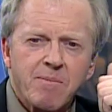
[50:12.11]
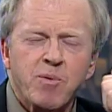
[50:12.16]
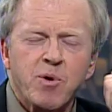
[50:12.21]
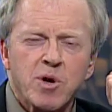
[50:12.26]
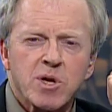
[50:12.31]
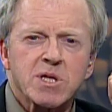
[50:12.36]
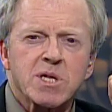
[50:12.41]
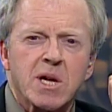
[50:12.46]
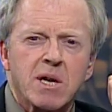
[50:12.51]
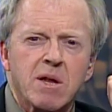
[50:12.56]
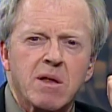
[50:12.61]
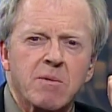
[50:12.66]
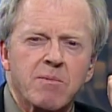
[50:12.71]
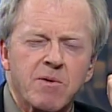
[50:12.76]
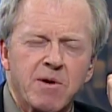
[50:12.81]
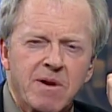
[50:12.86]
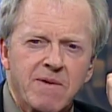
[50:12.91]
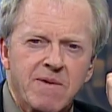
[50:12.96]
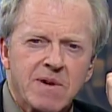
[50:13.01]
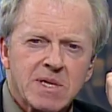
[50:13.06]
push under the
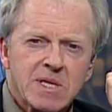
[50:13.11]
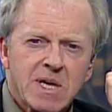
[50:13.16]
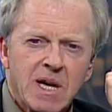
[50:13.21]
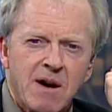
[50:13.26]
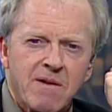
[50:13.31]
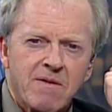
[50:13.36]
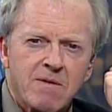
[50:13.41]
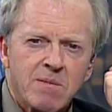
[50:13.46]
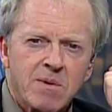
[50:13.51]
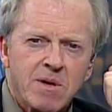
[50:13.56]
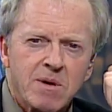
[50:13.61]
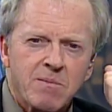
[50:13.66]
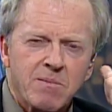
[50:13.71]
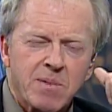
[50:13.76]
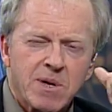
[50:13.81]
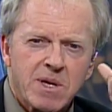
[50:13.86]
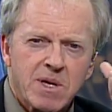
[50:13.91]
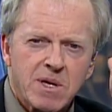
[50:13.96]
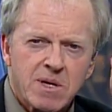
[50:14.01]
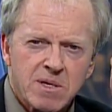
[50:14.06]
previous government,
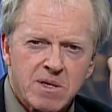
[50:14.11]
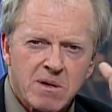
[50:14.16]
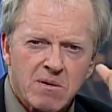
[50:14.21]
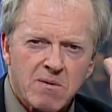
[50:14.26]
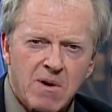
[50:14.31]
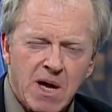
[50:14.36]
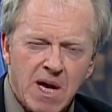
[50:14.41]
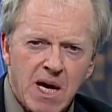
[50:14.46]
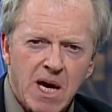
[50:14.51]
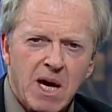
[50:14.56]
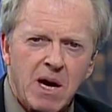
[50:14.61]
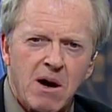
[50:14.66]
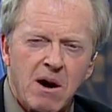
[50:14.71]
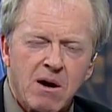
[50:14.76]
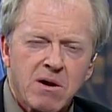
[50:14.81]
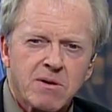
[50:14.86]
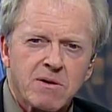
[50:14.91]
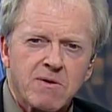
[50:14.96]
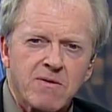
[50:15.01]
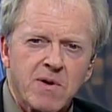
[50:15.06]
but there's a running
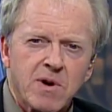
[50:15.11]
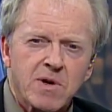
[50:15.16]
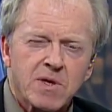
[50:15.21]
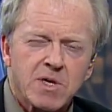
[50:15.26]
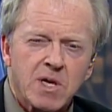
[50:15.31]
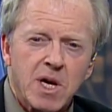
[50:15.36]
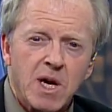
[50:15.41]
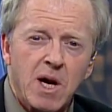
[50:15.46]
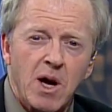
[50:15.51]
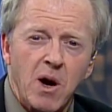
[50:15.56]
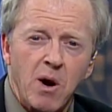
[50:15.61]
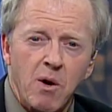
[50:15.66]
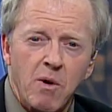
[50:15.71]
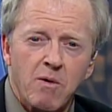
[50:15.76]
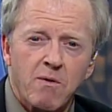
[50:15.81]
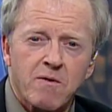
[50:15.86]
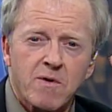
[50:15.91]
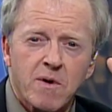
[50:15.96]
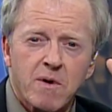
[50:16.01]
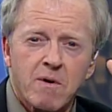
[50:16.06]
controversy
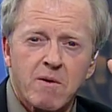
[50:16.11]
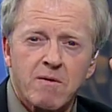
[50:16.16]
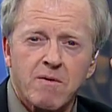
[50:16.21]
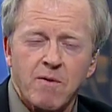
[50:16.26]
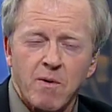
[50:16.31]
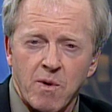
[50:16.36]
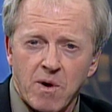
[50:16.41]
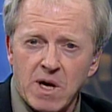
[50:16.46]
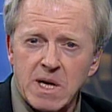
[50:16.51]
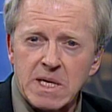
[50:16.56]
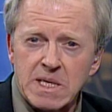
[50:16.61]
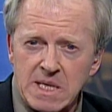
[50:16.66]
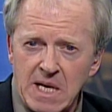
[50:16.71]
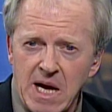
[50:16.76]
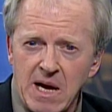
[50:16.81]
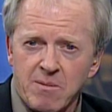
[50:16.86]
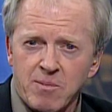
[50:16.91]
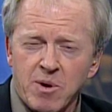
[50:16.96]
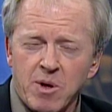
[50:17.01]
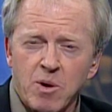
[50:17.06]
over, for
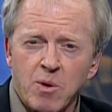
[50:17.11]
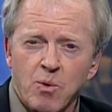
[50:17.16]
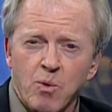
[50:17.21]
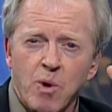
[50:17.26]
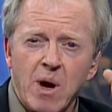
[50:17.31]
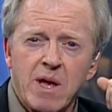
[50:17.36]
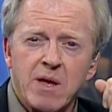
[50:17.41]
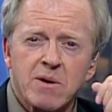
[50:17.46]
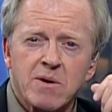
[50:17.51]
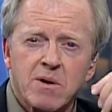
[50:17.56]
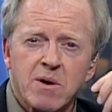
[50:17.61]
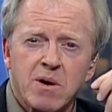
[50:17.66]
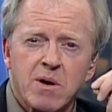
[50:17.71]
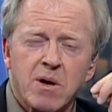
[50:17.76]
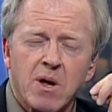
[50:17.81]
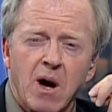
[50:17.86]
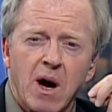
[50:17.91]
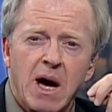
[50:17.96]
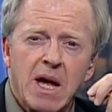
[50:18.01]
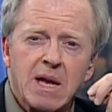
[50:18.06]
example, whether or
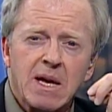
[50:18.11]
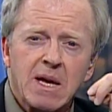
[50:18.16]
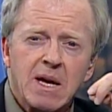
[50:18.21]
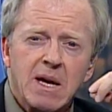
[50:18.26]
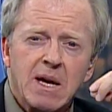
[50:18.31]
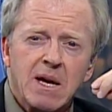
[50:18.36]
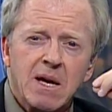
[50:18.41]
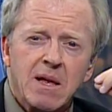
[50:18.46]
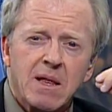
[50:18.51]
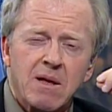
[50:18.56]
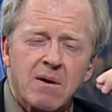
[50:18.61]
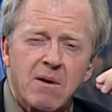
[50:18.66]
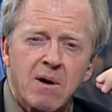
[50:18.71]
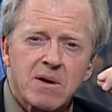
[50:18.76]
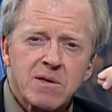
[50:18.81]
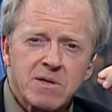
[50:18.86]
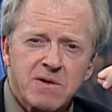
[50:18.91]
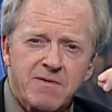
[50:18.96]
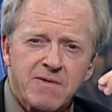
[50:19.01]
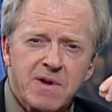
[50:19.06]
not there are
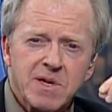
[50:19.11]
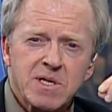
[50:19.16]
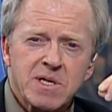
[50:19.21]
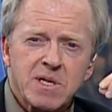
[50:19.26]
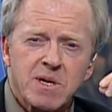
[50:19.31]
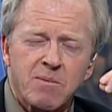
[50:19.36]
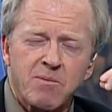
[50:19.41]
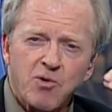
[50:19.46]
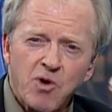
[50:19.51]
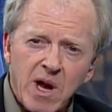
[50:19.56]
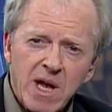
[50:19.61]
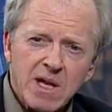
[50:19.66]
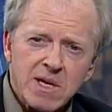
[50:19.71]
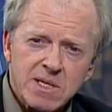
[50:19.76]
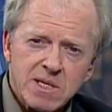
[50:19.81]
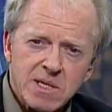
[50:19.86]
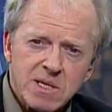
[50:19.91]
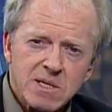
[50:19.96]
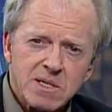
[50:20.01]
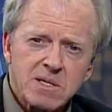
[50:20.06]
sufficient
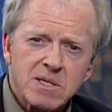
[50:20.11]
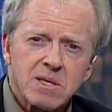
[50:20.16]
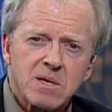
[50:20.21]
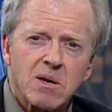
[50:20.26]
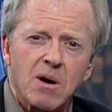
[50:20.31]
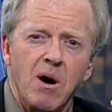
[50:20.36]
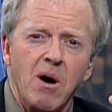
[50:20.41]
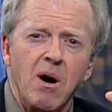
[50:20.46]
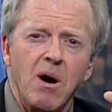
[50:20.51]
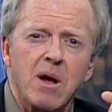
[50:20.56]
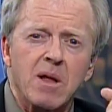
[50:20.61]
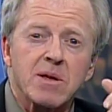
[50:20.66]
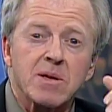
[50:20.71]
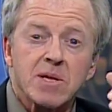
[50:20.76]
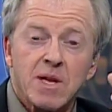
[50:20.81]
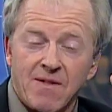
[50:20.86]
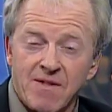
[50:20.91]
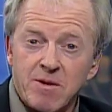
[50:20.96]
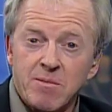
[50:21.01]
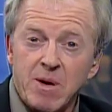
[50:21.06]
apprentices on
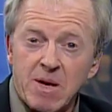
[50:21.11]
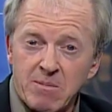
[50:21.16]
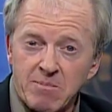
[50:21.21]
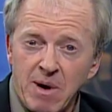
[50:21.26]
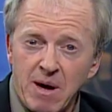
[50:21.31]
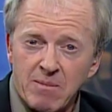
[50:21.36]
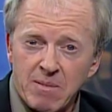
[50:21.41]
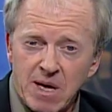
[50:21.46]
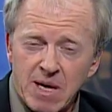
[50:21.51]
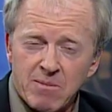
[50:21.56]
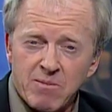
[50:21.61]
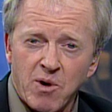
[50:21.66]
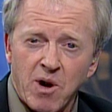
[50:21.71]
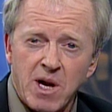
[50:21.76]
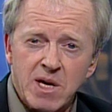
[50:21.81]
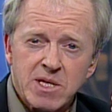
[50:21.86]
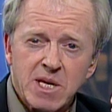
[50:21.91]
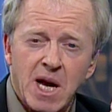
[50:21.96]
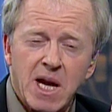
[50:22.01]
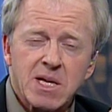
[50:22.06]
some of the big public
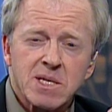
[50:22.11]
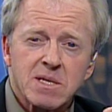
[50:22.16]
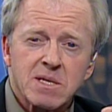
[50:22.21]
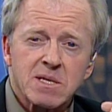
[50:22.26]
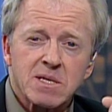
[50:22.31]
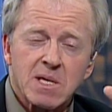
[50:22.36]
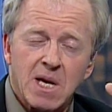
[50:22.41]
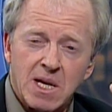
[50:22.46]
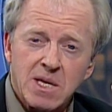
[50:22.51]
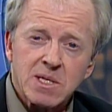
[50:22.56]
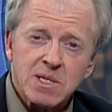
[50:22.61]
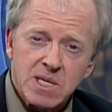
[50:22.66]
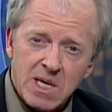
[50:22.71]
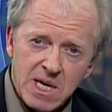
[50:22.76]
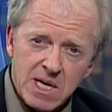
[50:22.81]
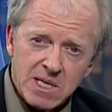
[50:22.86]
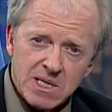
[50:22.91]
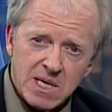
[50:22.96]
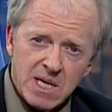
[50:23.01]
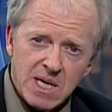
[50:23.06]
projects, and Site
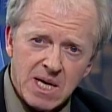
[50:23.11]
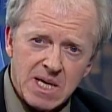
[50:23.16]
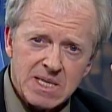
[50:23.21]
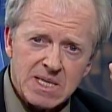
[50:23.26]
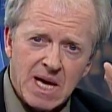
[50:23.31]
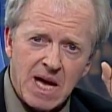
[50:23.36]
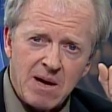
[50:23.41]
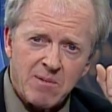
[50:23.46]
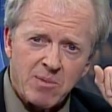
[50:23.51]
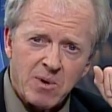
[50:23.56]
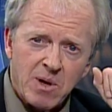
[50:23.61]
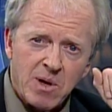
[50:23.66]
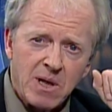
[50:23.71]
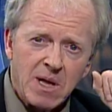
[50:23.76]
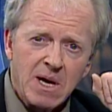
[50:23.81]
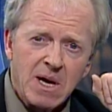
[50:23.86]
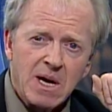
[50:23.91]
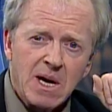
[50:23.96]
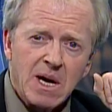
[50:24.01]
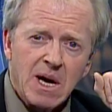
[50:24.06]
C is an example.
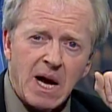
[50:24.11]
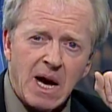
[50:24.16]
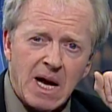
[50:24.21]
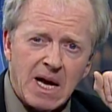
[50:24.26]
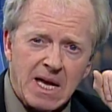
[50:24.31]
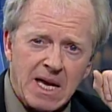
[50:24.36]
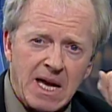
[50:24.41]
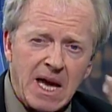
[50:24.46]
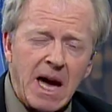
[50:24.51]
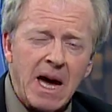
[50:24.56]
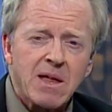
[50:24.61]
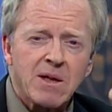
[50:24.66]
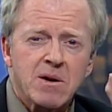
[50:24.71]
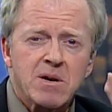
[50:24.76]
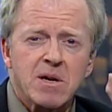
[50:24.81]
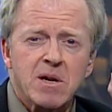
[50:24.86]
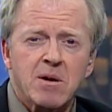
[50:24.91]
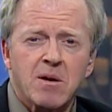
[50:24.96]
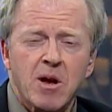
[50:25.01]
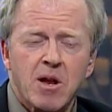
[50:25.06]
I gather
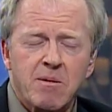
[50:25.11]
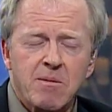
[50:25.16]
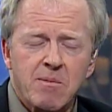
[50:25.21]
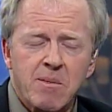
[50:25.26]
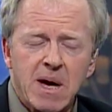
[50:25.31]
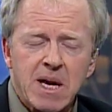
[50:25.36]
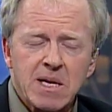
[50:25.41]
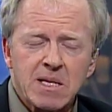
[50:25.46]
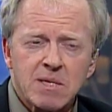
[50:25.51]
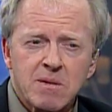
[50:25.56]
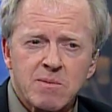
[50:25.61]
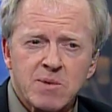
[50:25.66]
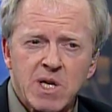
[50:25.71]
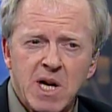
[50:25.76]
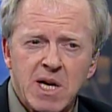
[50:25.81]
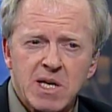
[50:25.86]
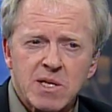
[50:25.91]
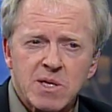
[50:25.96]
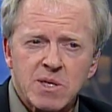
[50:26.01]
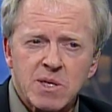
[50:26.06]
you're going to be making some
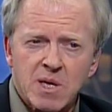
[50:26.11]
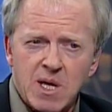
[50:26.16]
changes